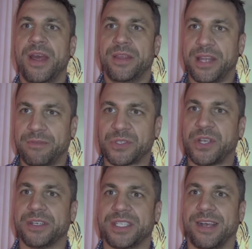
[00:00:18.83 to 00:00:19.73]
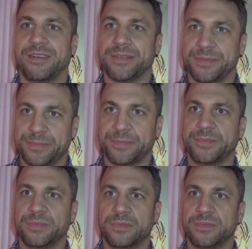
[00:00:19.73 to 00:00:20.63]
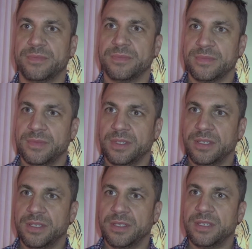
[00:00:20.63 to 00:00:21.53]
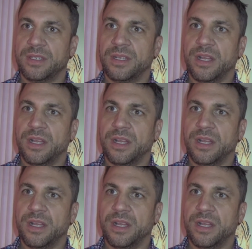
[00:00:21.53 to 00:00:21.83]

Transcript: The Devil's Cartel. So tell us a little bit about the game.